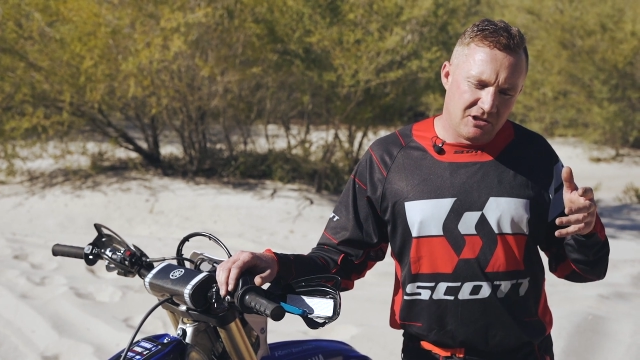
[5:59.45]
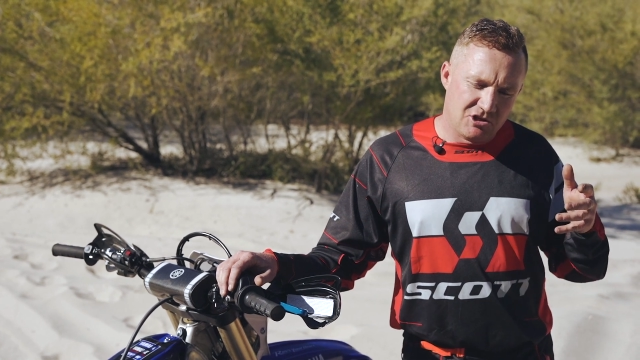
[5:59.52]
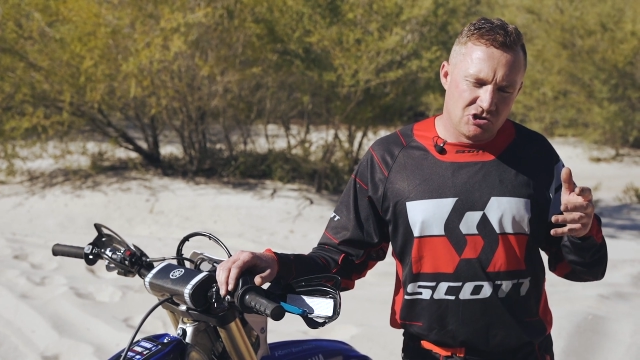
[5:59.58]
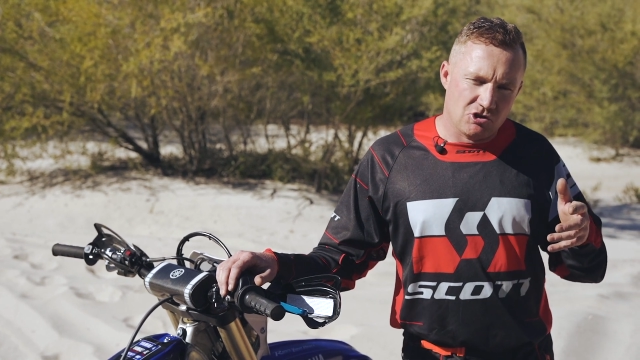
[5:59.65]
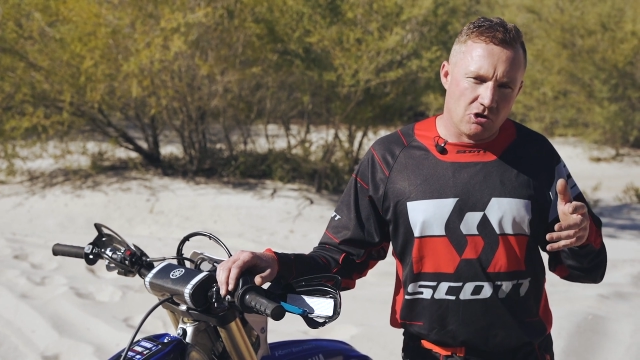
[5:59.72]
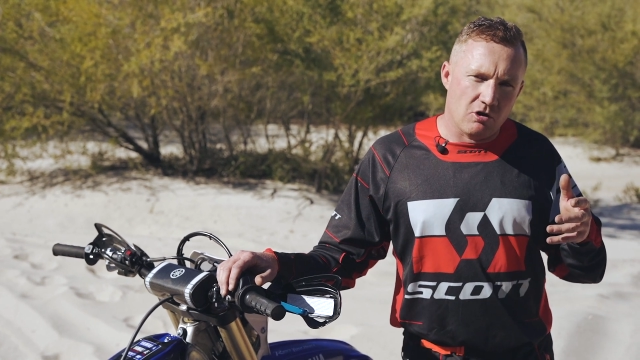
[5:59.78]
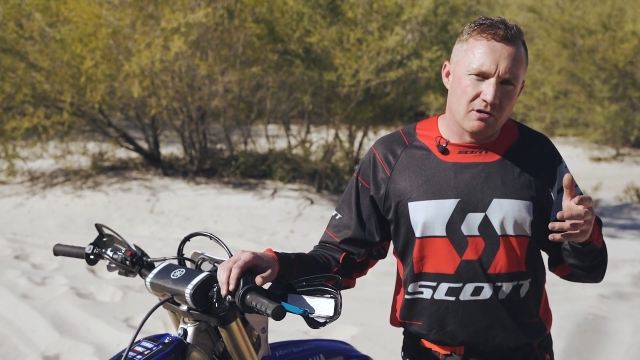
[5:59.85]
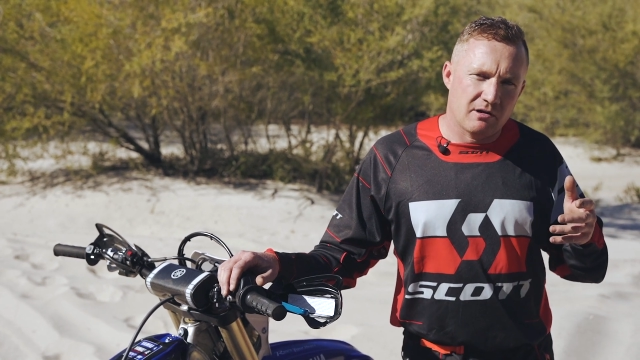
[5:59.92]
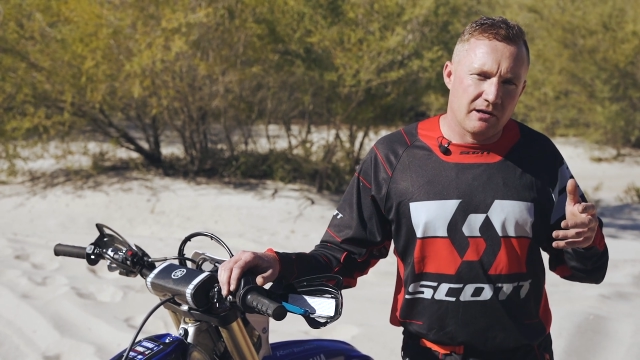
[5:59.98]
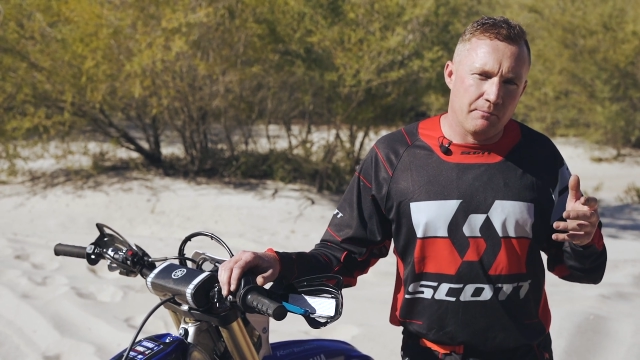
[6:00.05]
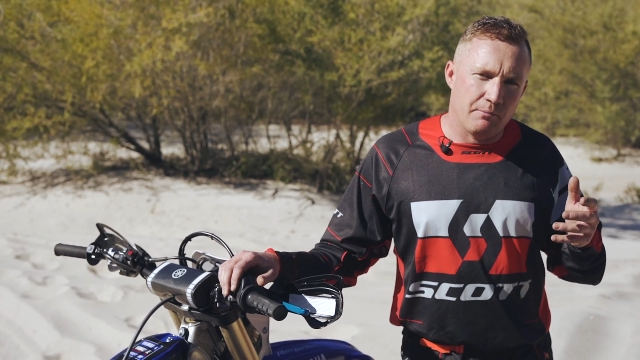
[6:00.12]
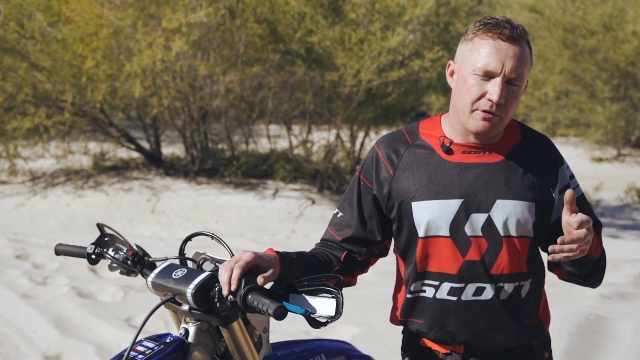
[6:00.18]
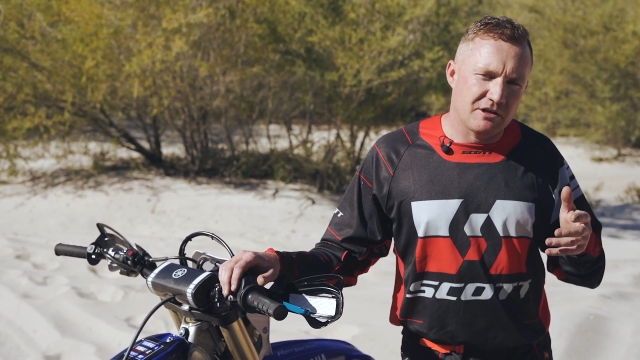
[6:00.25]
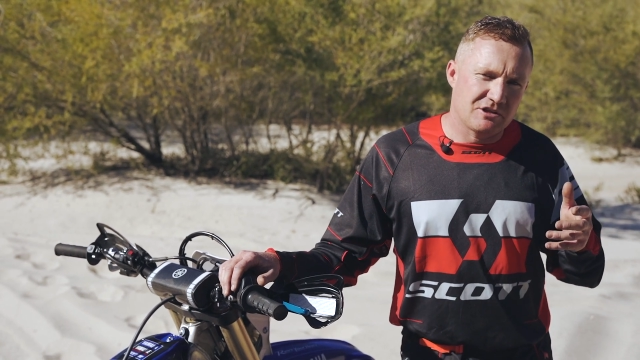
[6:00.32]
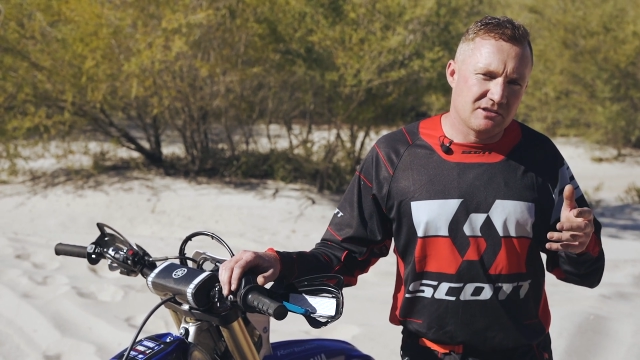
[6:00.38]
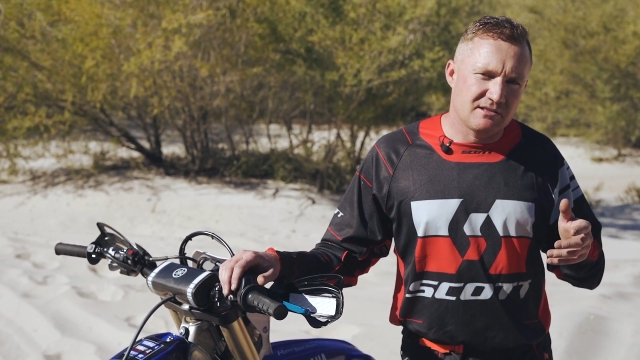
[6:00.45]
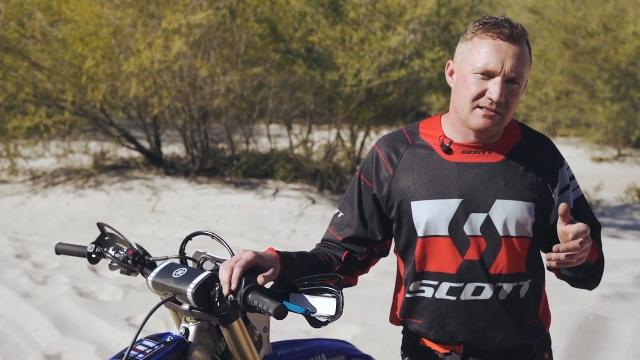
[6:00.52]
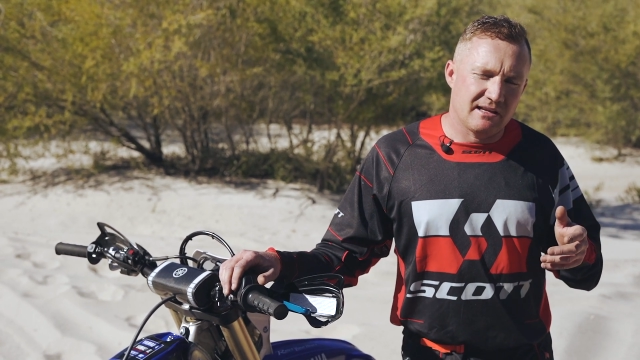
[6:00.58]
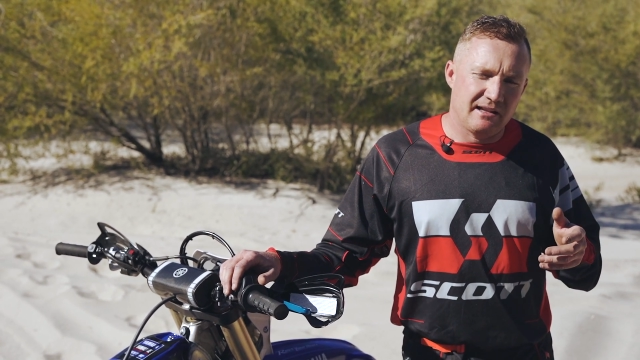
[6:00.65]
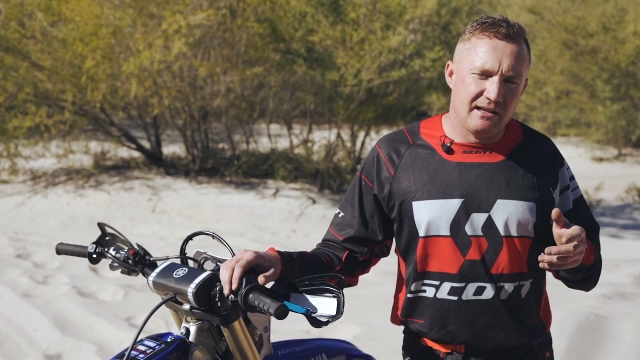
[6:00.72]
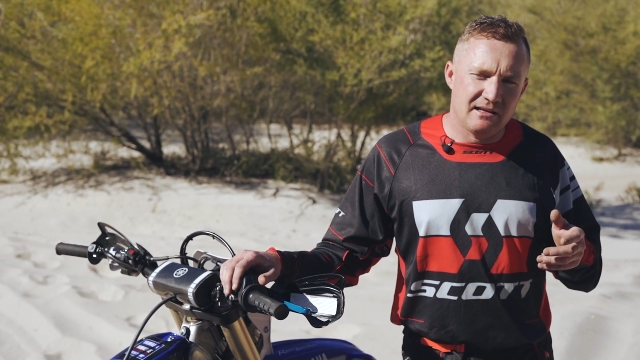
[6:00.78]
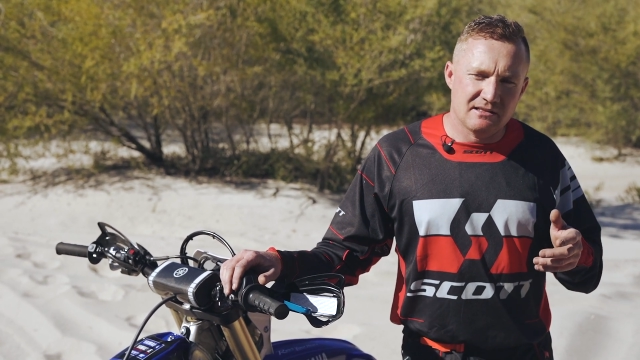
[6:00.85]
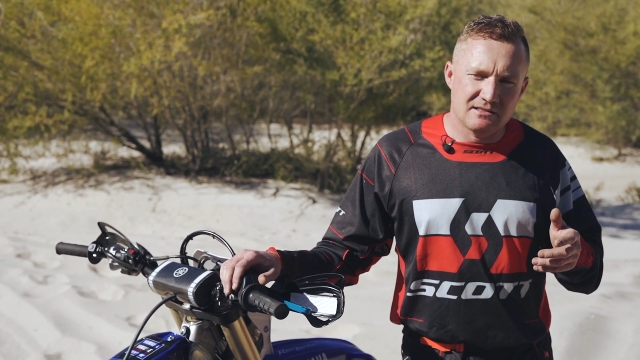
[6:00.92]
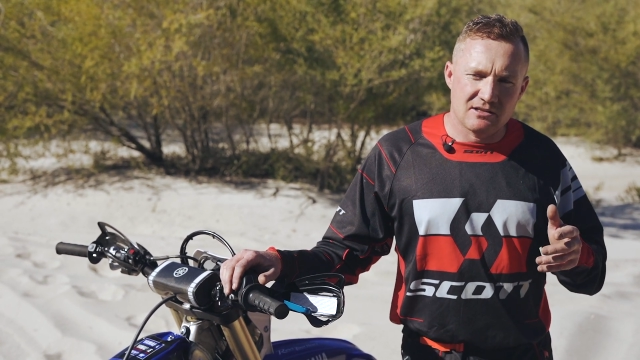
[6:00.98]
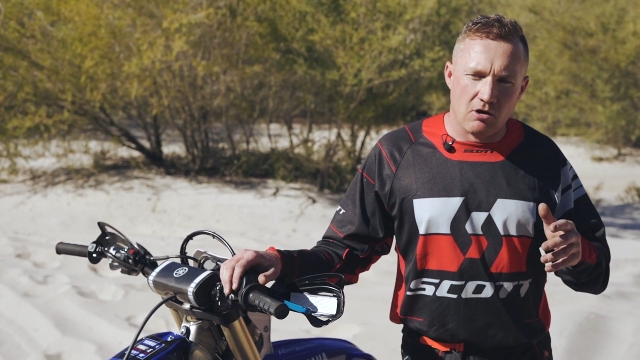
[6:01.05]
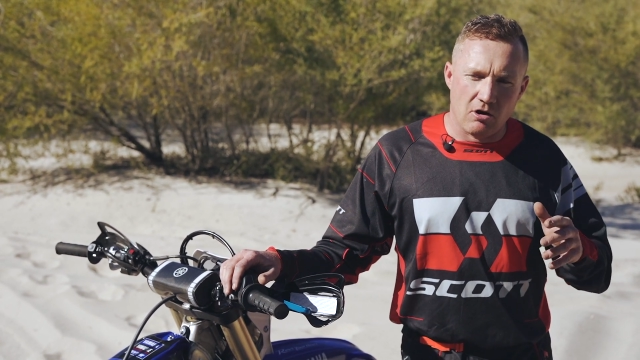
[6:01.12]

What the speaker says: shock compression settings,